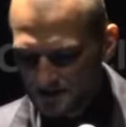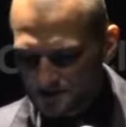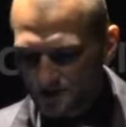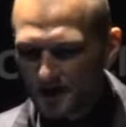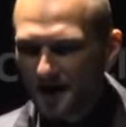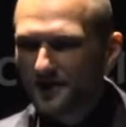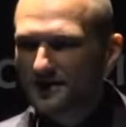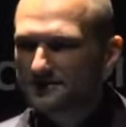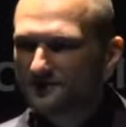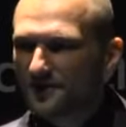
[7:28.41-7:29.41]
So Al-Qaeda
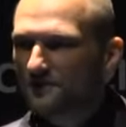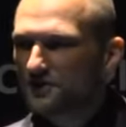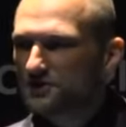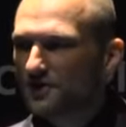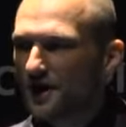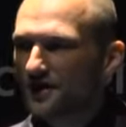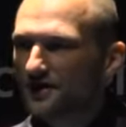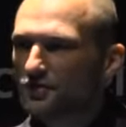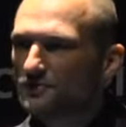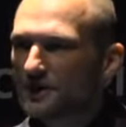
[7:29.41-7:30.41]
is very much trying
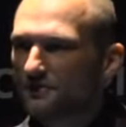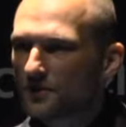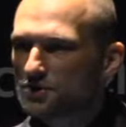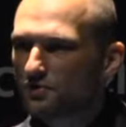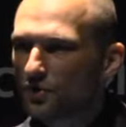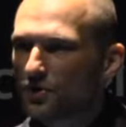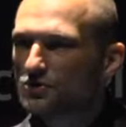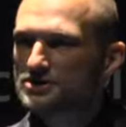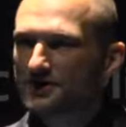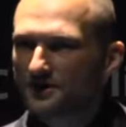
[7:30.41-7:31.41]
to be a much more
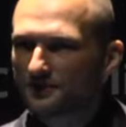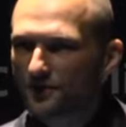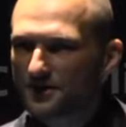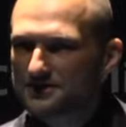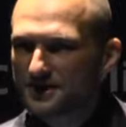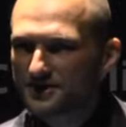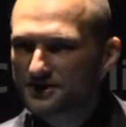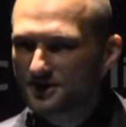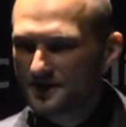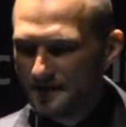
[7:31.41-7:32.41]
constructive
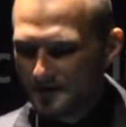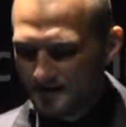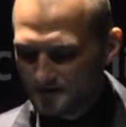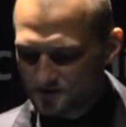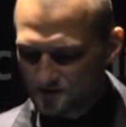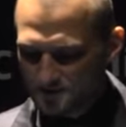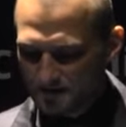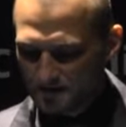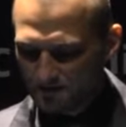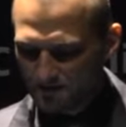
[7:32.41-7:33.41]
organization in these
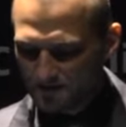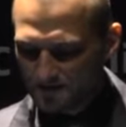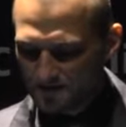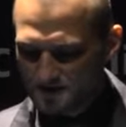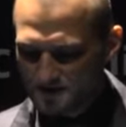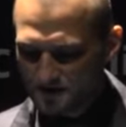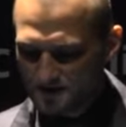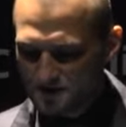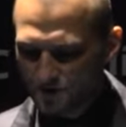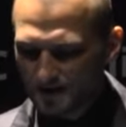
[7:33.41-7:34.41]
respective theaters
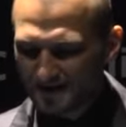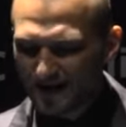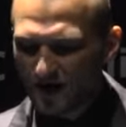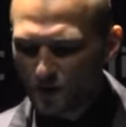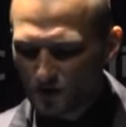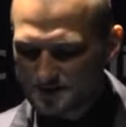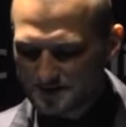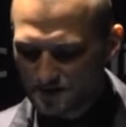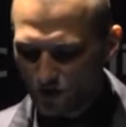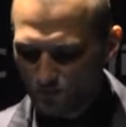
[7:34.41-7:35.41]
so that they are not
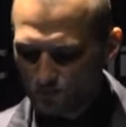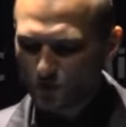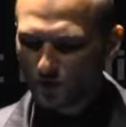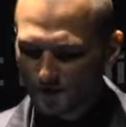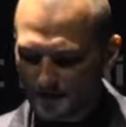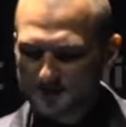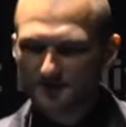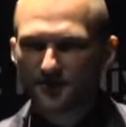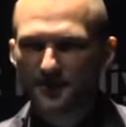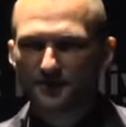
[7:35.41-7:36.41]
seen purely as a
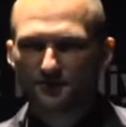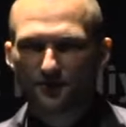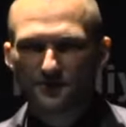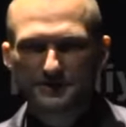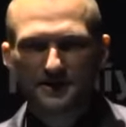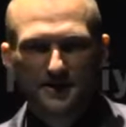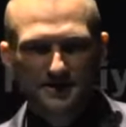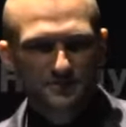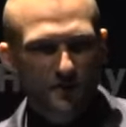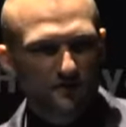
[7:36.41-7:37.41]
fighting force. This
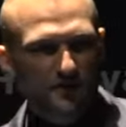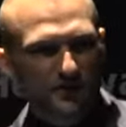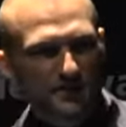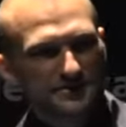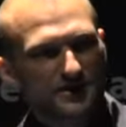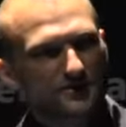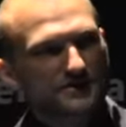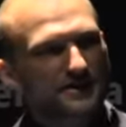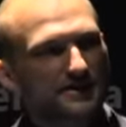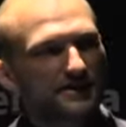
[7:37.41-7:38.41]
is one of the things that you
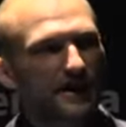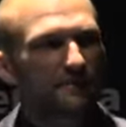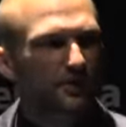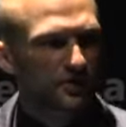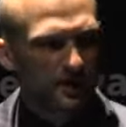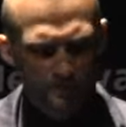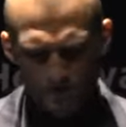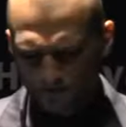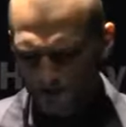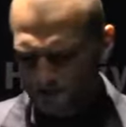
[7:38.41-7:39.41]
see in the
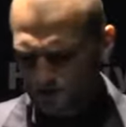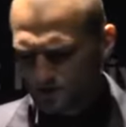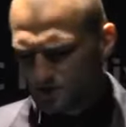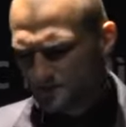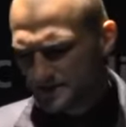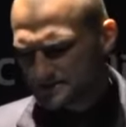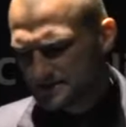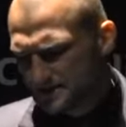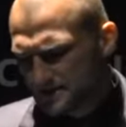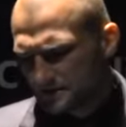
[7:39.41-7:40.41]
Abbottabad documents.
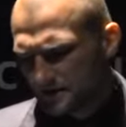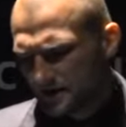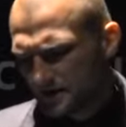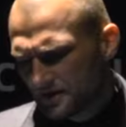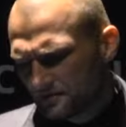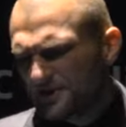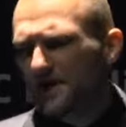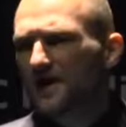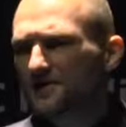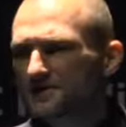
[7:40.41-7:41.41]
Bin
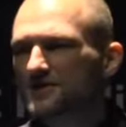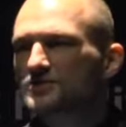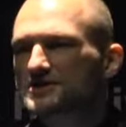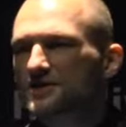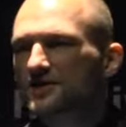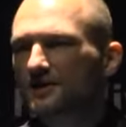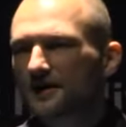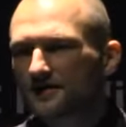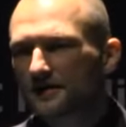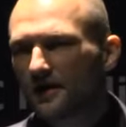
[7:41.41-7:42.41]
Laden's concern
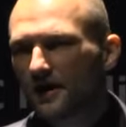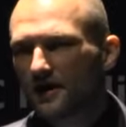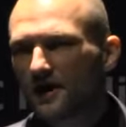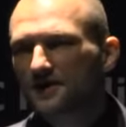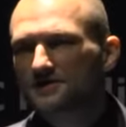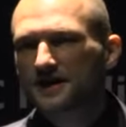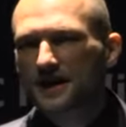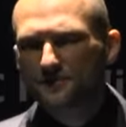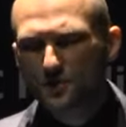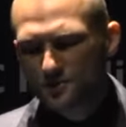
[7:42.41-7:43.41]
that Al-Qaeda's
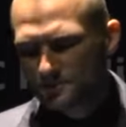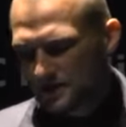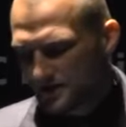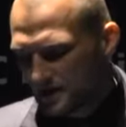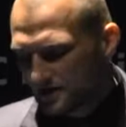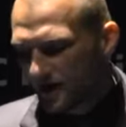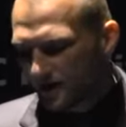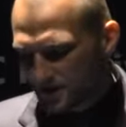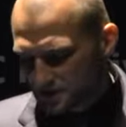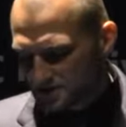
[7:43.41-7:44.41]
name could be
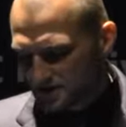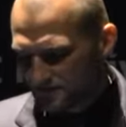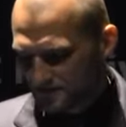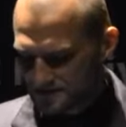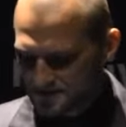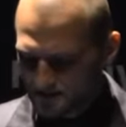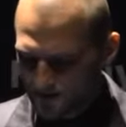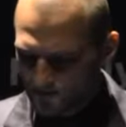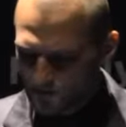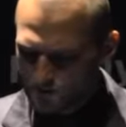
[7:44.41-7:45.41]
tarnished if it is
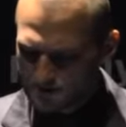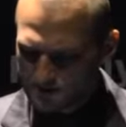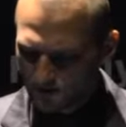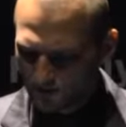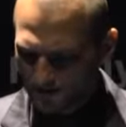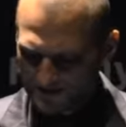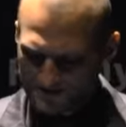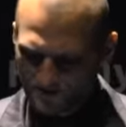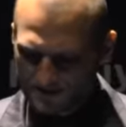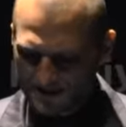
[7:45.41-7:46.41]
used solely in
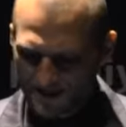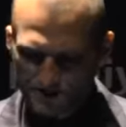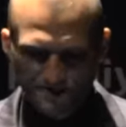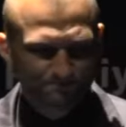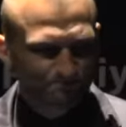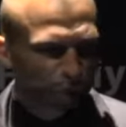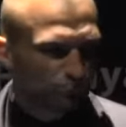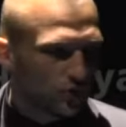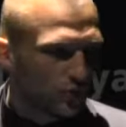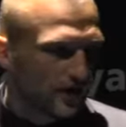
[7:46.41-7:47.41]
association
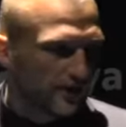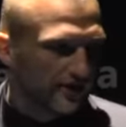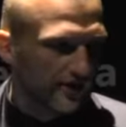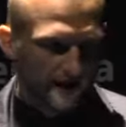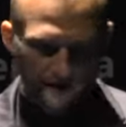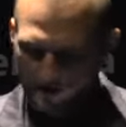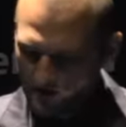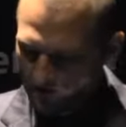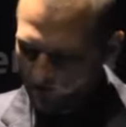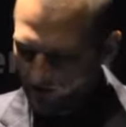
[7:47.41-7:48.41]
with
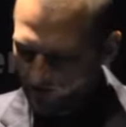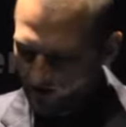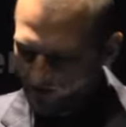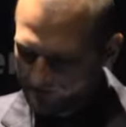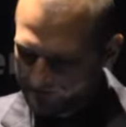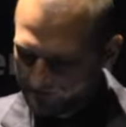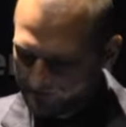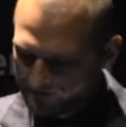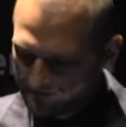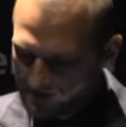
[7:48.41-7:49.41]
violent
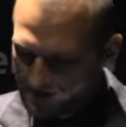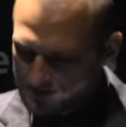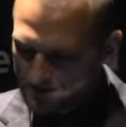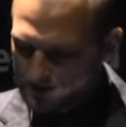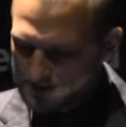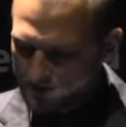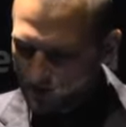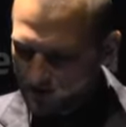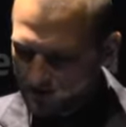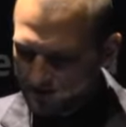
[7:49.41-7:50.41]
activity. So this is
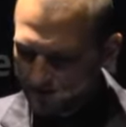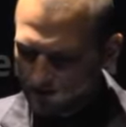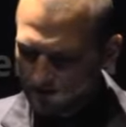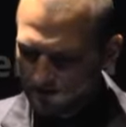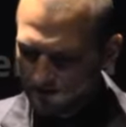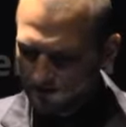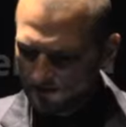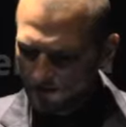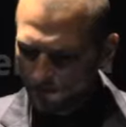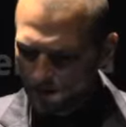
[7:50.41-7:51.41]
one thing that we need to
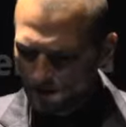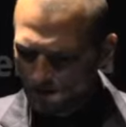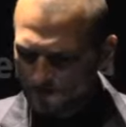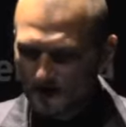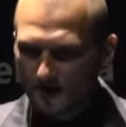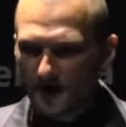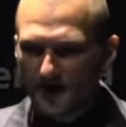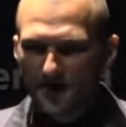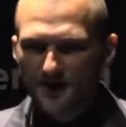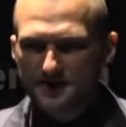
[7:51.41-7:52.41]
be aware of, that
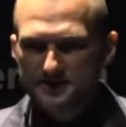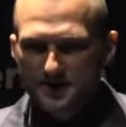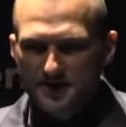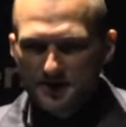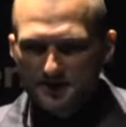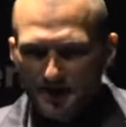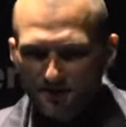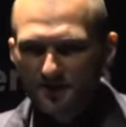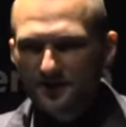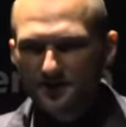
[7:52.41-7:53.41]
Al-Qaeda is
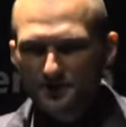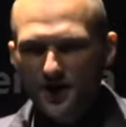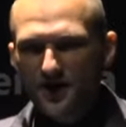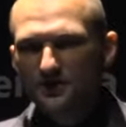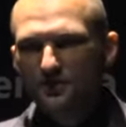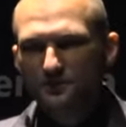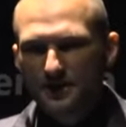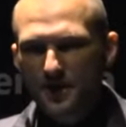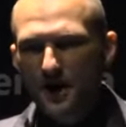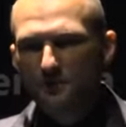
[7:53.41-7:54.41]
definitely trying to
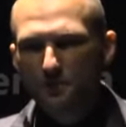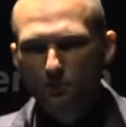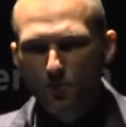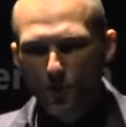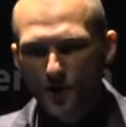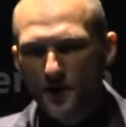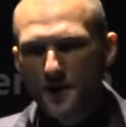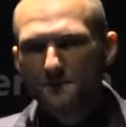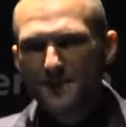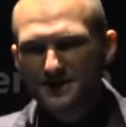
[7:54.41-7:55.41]
become more
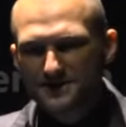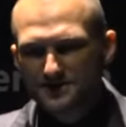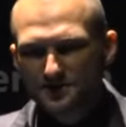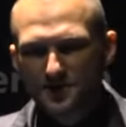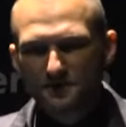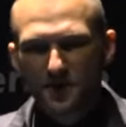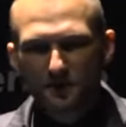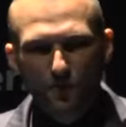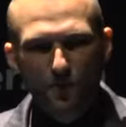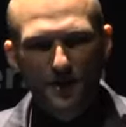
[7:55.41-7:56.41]
mainstream and
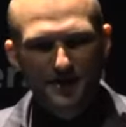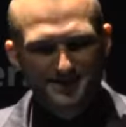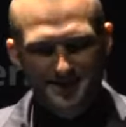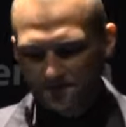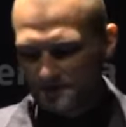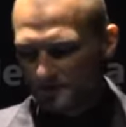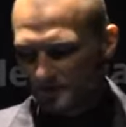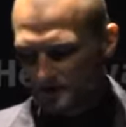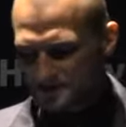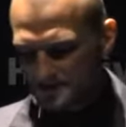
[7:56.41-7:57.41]
more
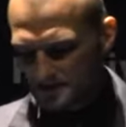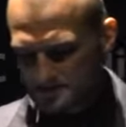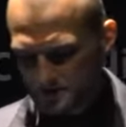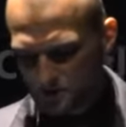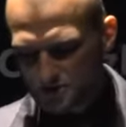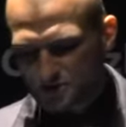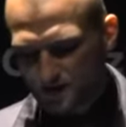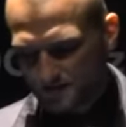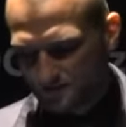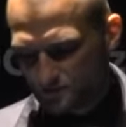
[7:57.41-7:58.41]
acceptable as a
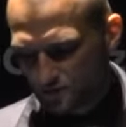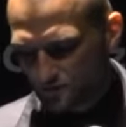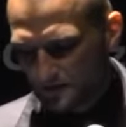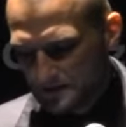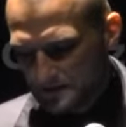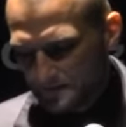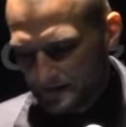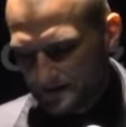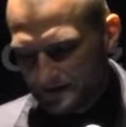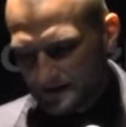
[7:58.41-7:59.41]
constructive group.
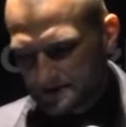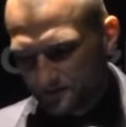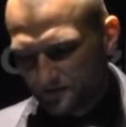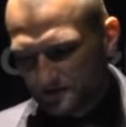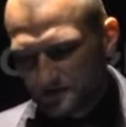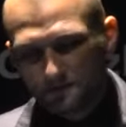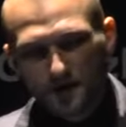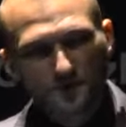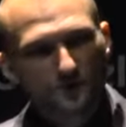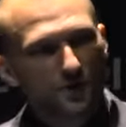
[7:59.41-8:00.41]
And again, some of the
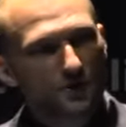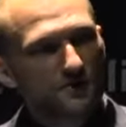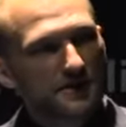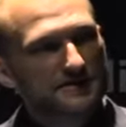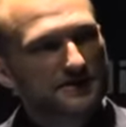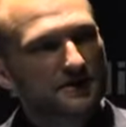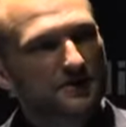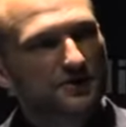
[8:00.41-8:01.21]
Timbuktu documents clearly